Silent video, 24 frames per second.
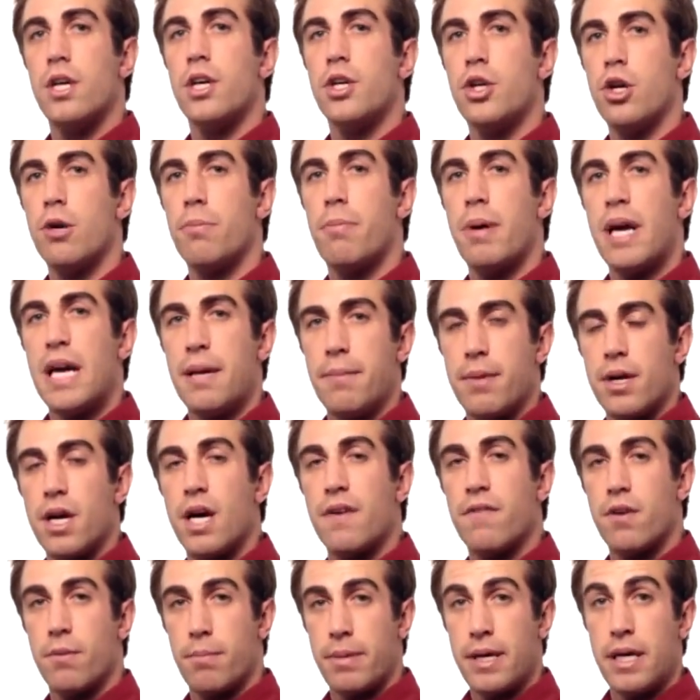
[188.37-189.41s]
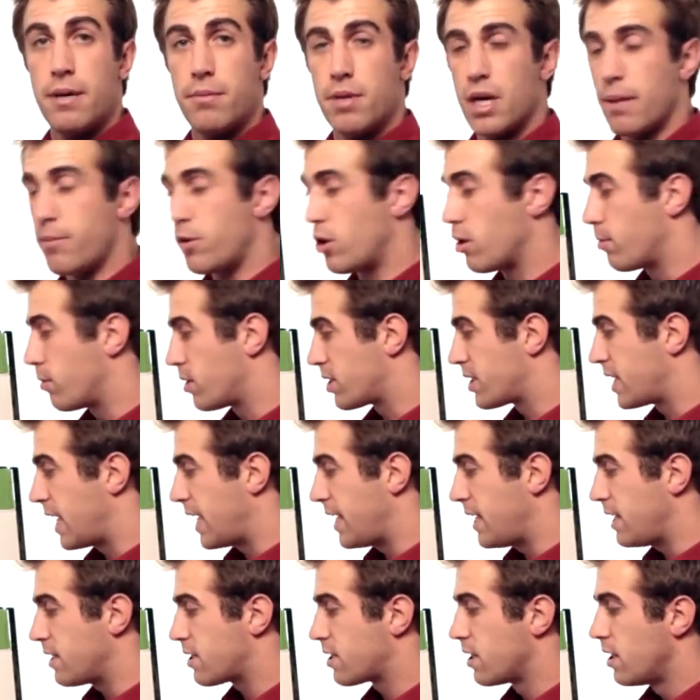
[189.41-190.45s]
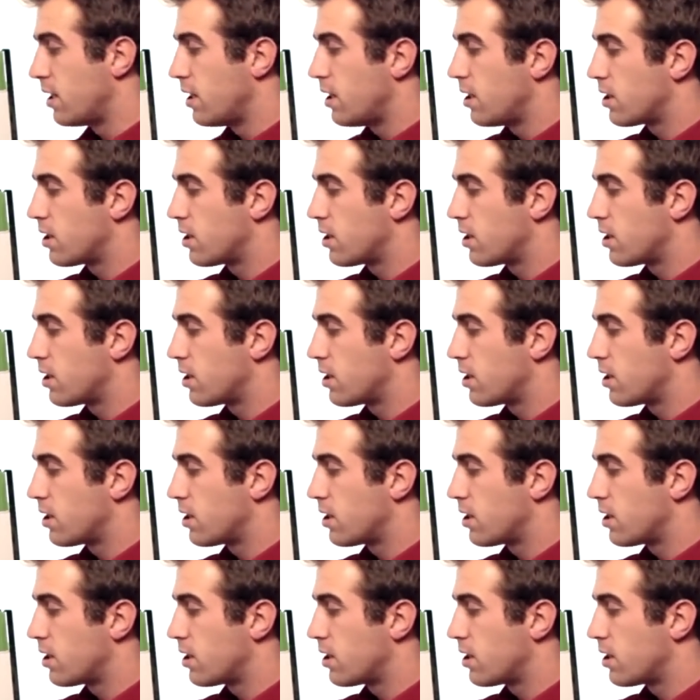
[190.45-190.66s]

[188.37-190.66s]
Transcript: your payment of a BMW or Mercedes.